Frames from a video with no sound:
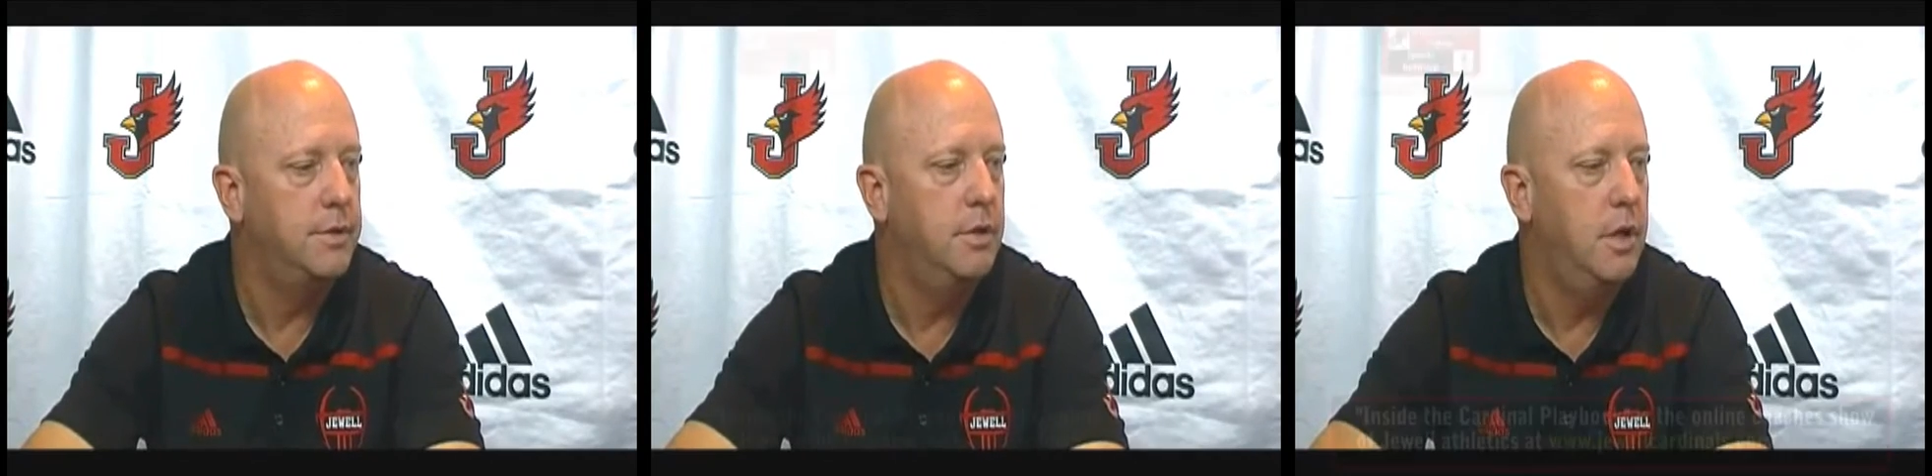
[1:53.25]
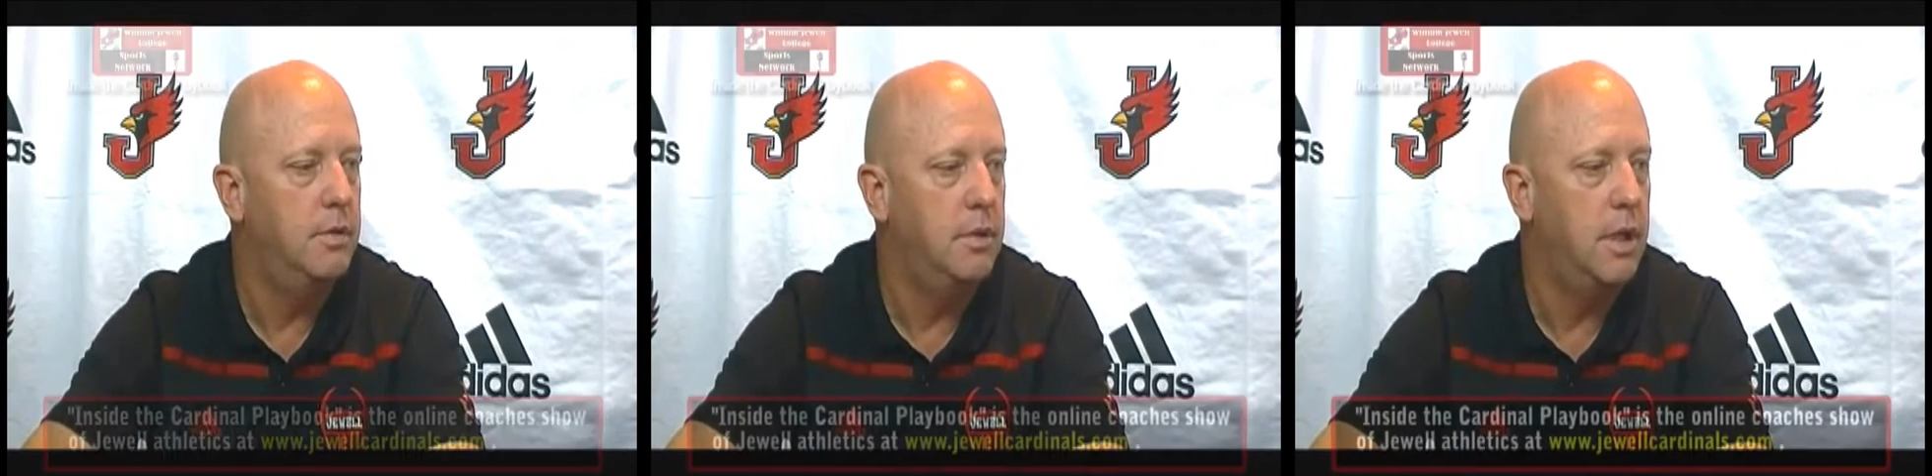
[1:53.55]
which
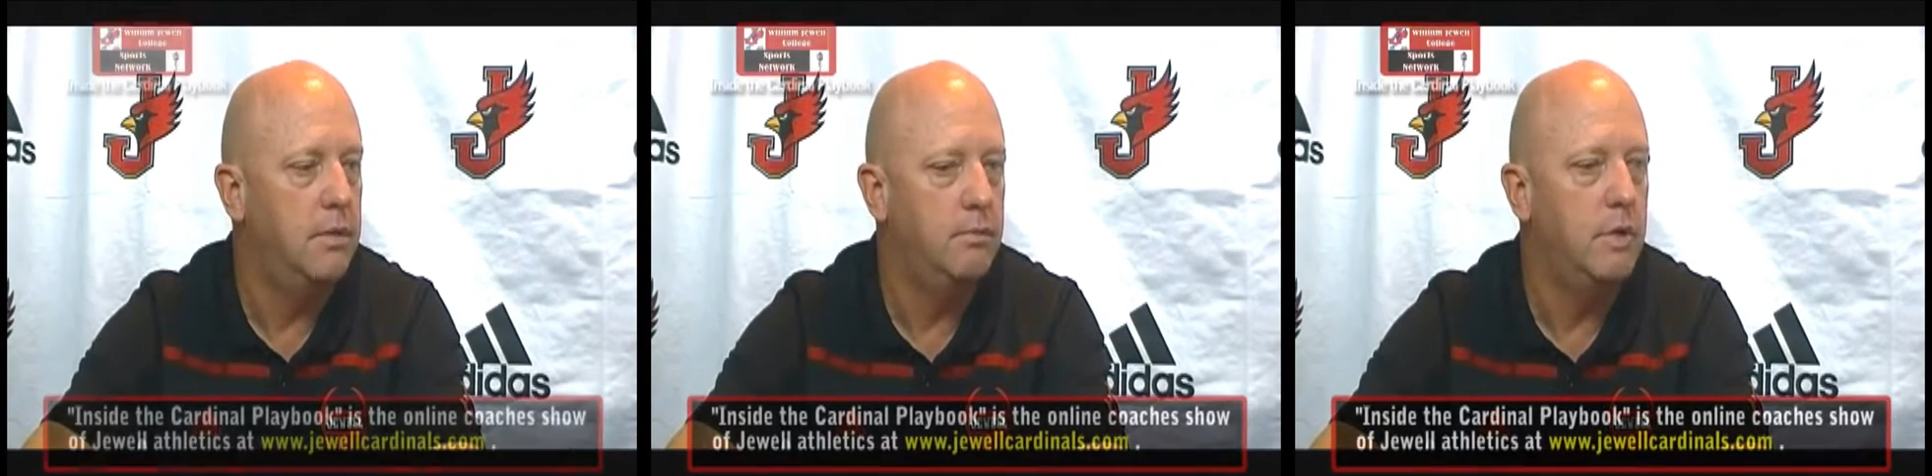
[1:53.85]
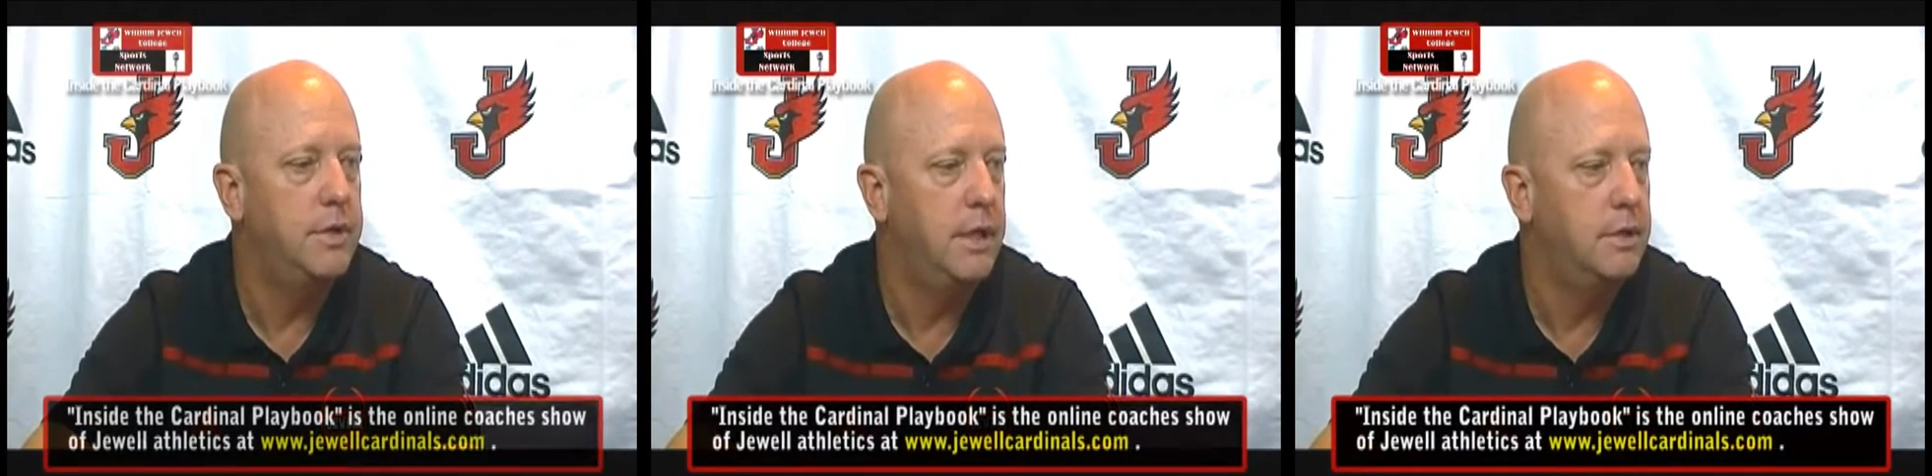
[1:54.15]
is good,
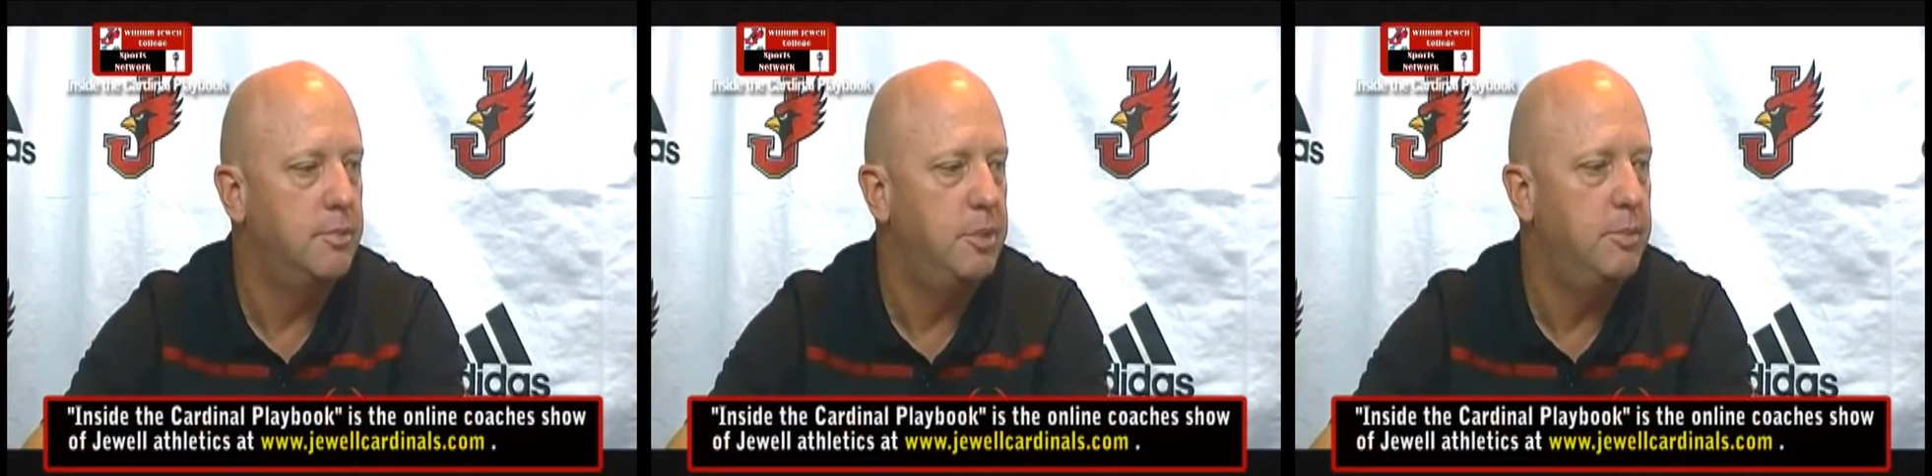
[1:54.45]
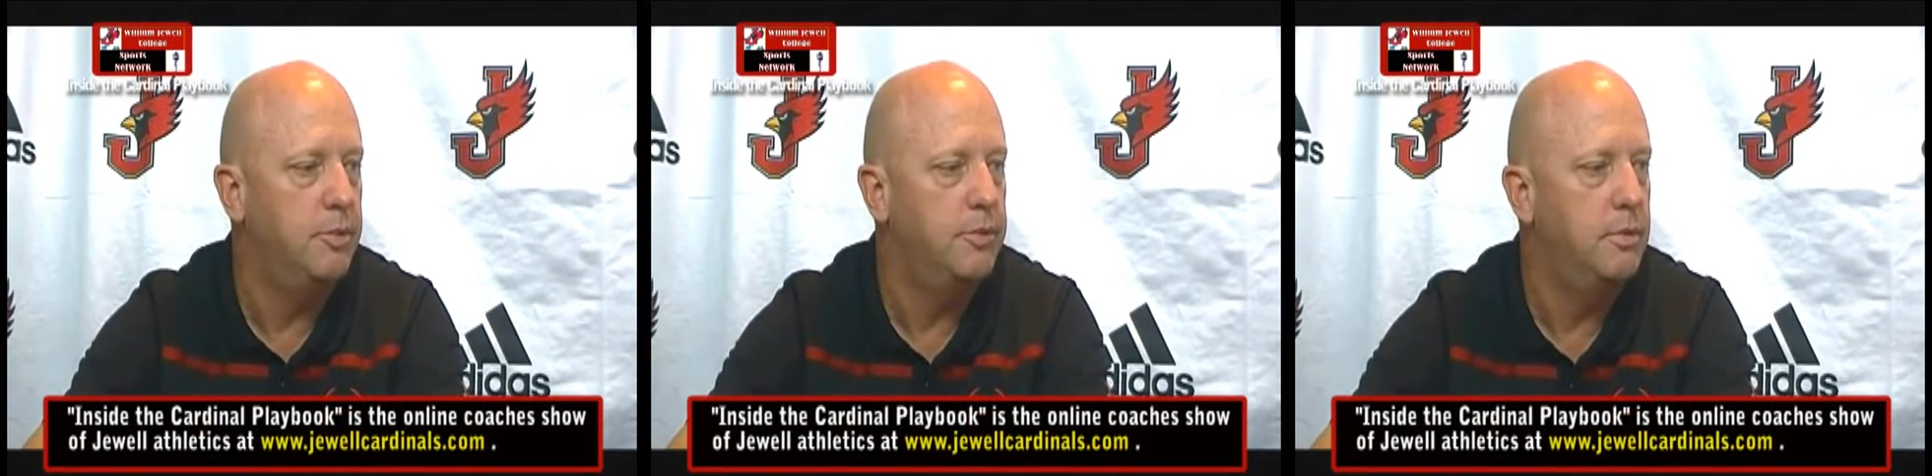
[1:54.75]
and
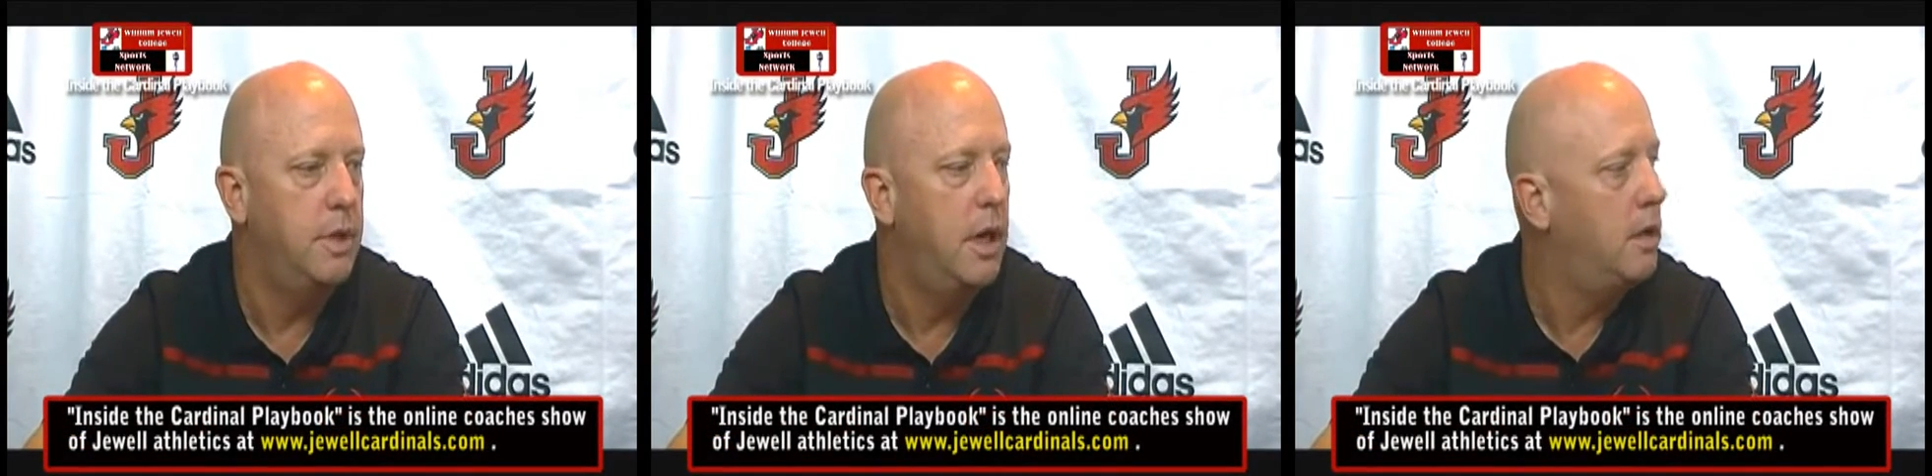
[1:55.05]
rotating some people.